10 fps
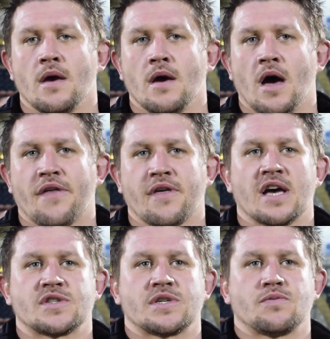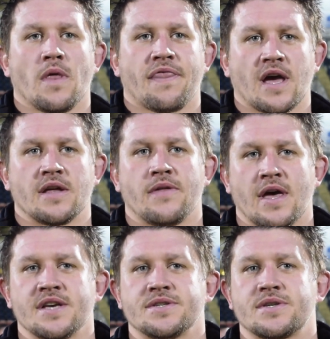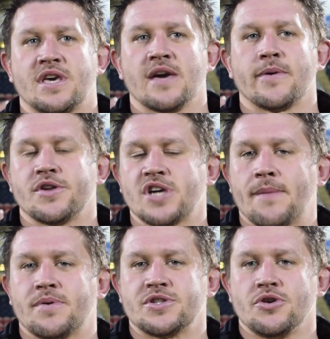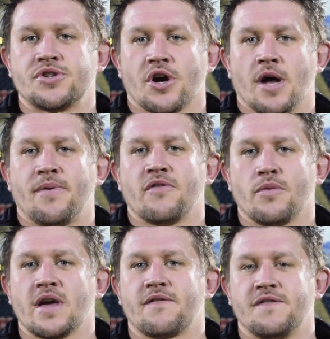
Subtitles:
I think that's one thing that is key about the Champ is you turn up every week